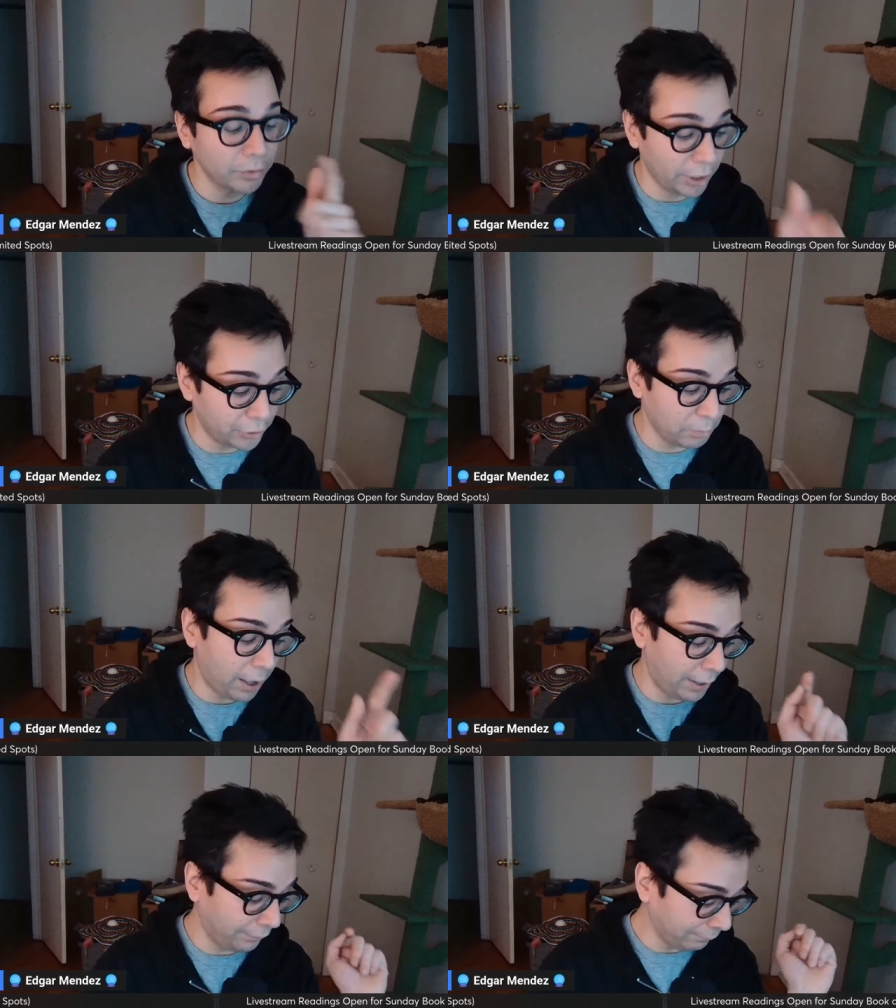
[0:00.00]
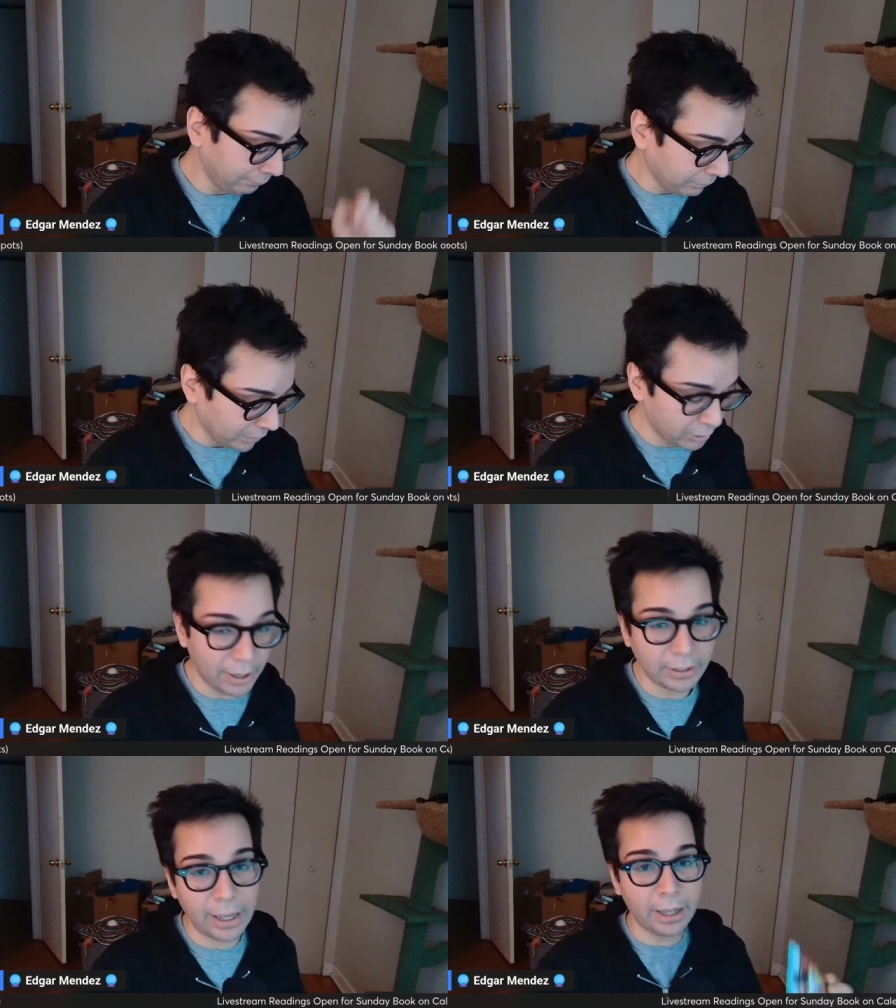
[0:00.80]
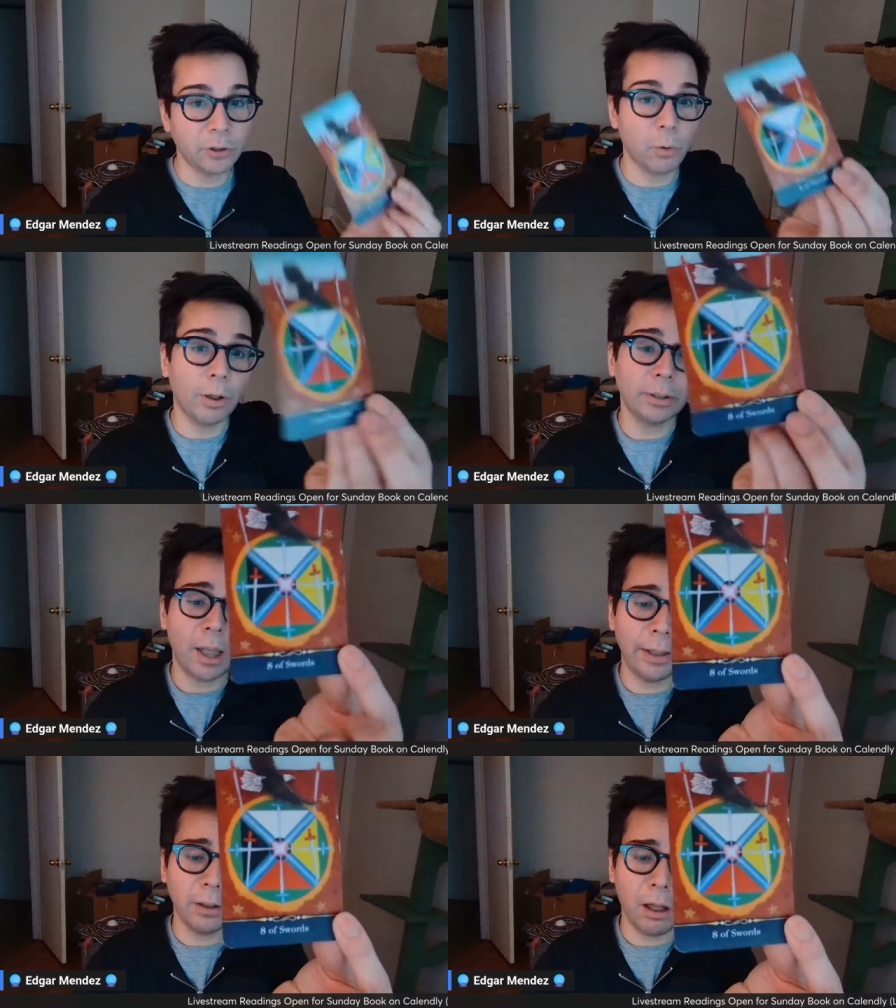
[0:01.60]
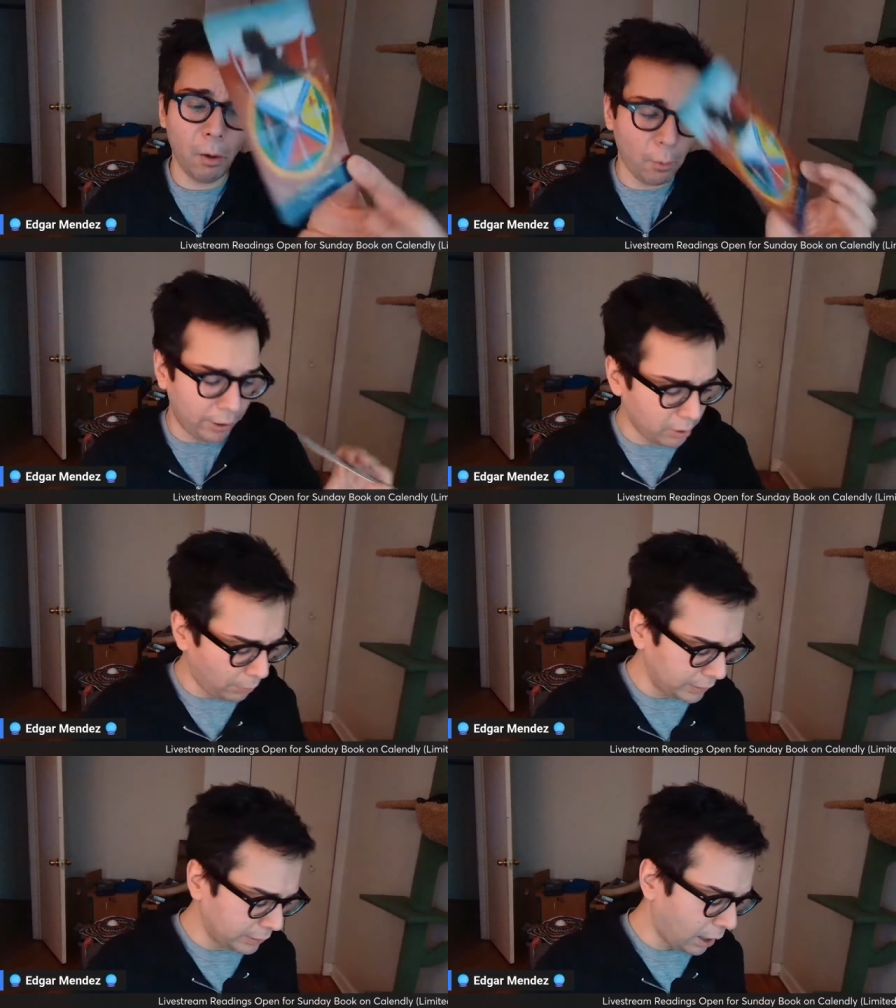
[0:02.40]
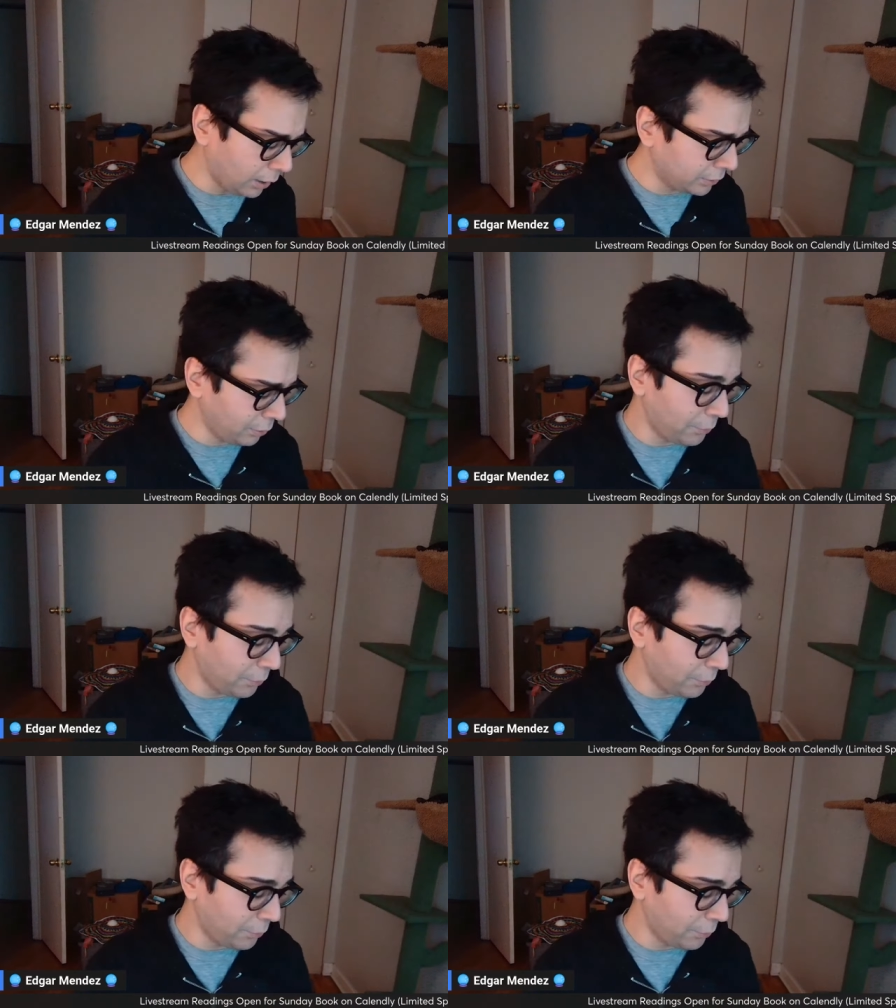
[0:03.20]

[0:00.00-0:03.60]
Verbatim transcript: it's your mind twice the eight of swords. I know, I know it sucks. So